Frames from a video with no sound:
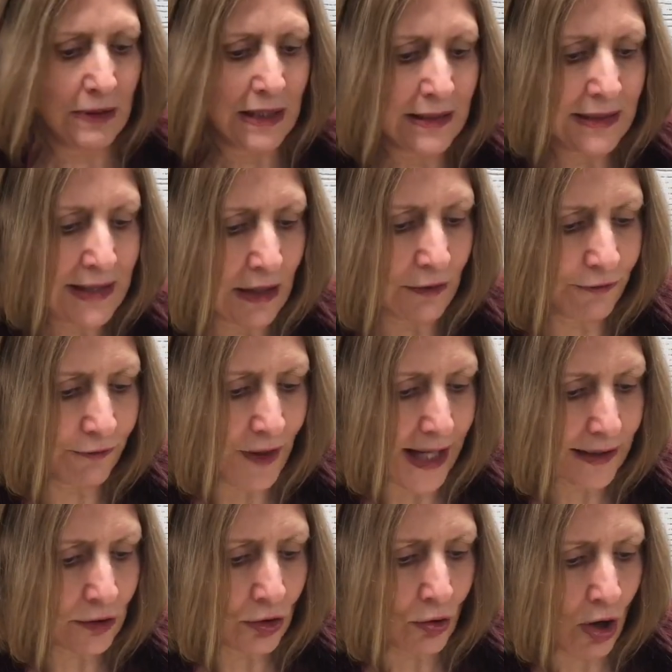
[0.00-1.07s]
instead of
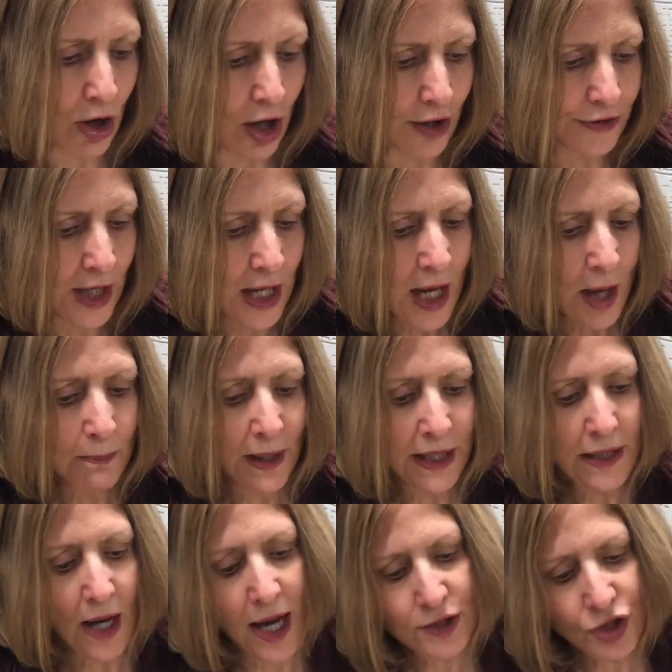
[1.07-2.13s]
flat cloth.
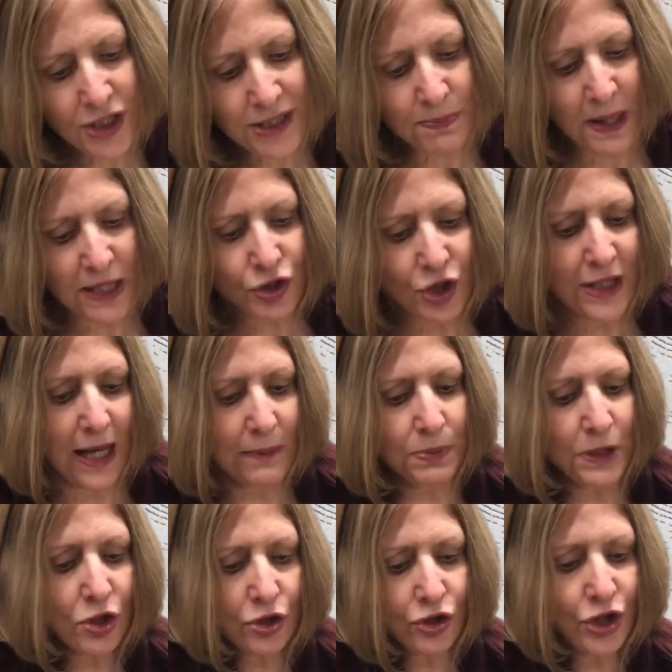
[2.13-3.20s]
But I just mentioned that
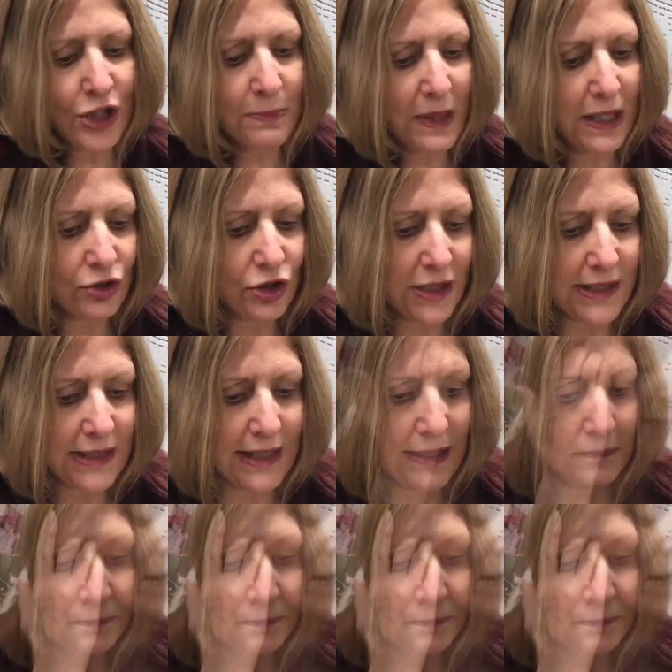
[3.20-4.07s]
because she mentions it.